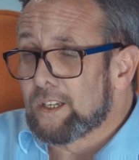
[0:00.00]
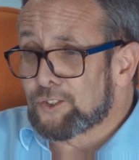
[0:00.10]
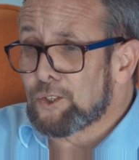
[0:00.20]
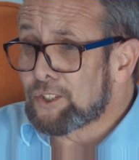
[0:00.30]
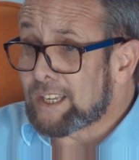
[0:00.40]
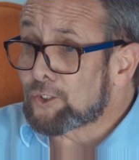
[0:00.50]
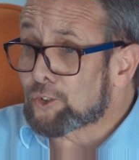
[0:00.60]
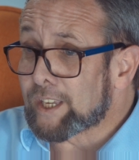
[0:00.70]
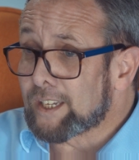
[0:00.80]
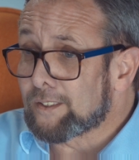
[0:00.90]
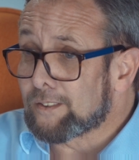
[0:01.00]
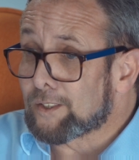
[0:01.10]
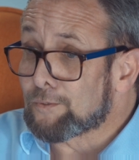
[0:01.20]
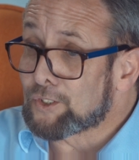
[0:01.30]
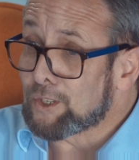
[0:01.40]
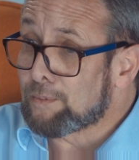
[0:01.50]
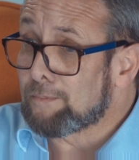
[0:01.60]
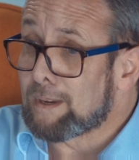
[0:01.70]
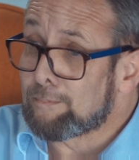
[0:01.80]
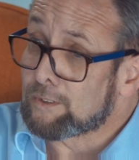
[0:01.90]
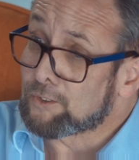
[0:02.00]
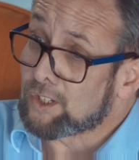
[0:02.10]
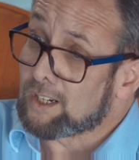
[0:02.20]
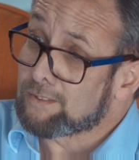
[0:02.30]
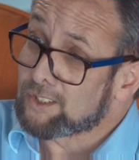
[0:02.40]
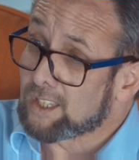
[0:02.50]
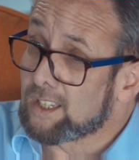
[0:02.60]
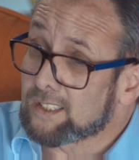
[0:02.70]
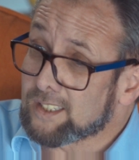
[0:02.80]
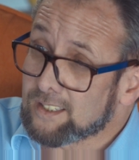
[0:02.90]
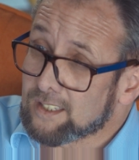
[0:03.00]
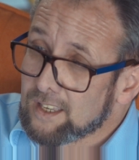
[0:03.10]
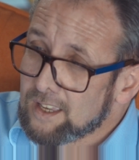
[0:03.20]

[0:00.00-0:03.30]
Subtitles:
As soon as that's triggered, the recipient member of staff is alerted,